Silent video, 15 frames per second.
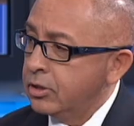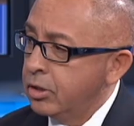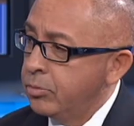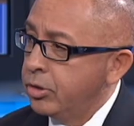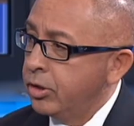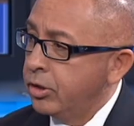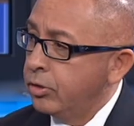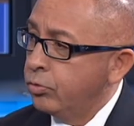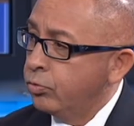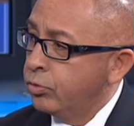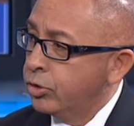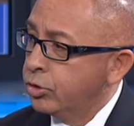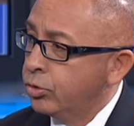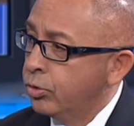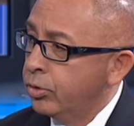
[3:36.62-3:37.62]
community
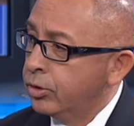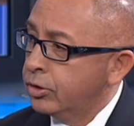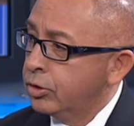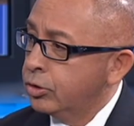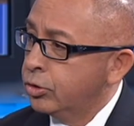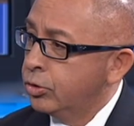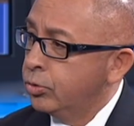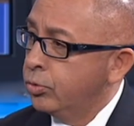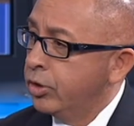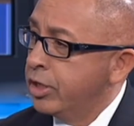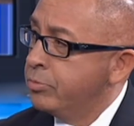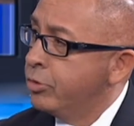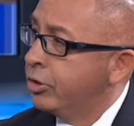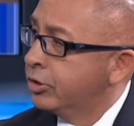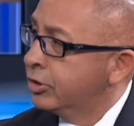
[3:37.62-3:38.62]
resort to
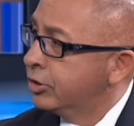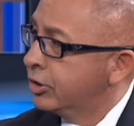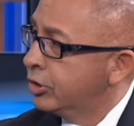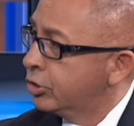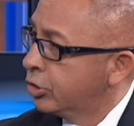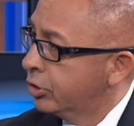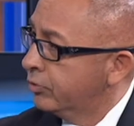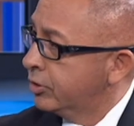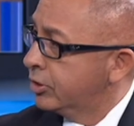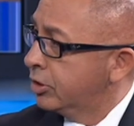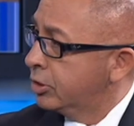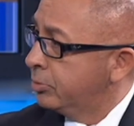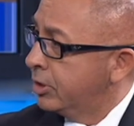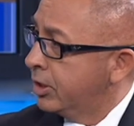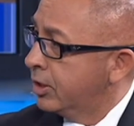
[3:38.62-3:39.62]
emergency
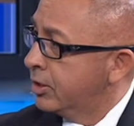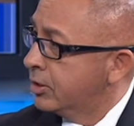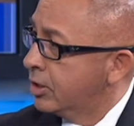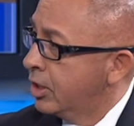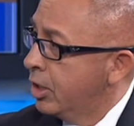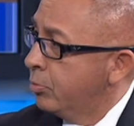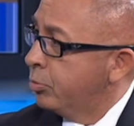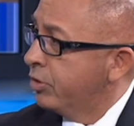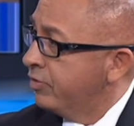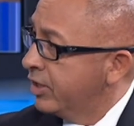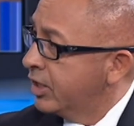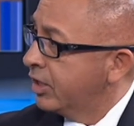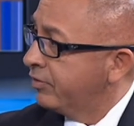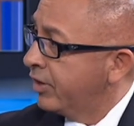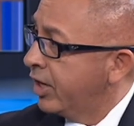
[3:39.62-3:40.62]
services because
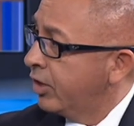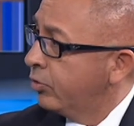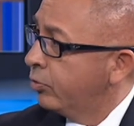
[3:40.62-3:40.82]
preventative care